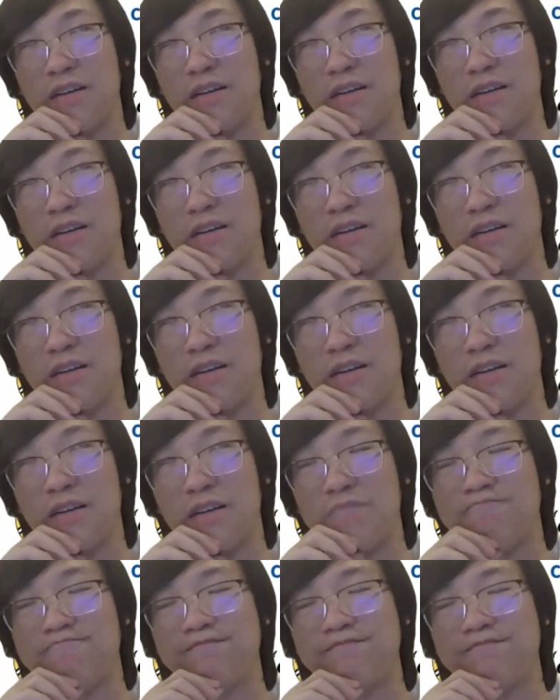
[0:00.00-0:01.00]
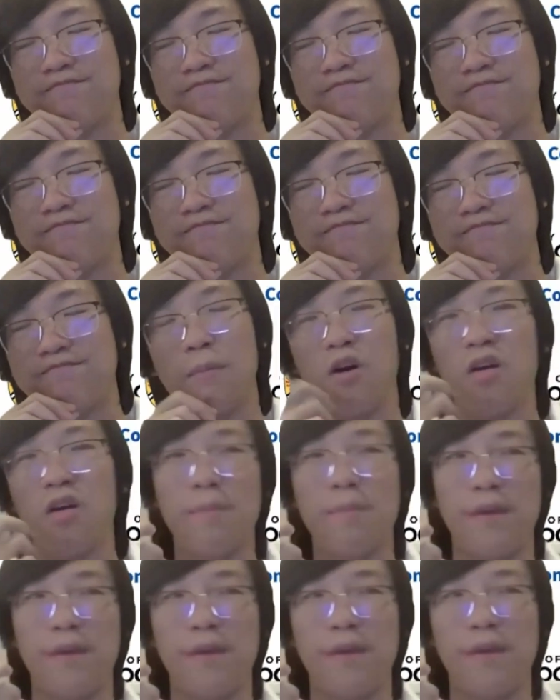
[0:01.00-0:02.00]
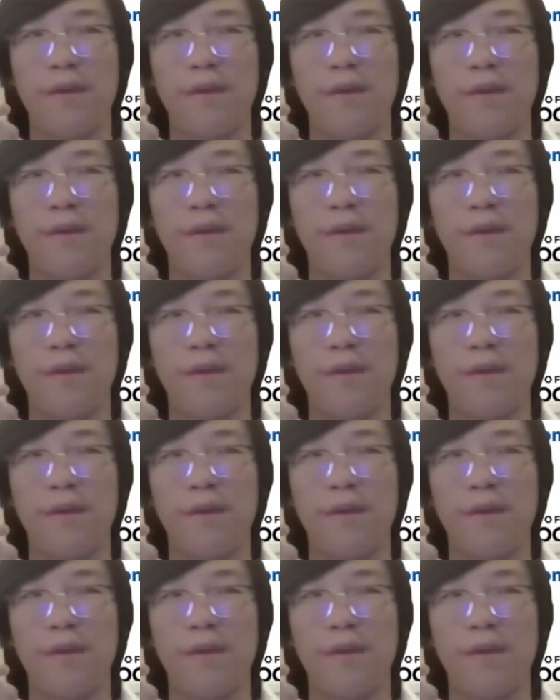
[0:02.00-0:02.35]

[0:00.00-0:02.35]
um when a polar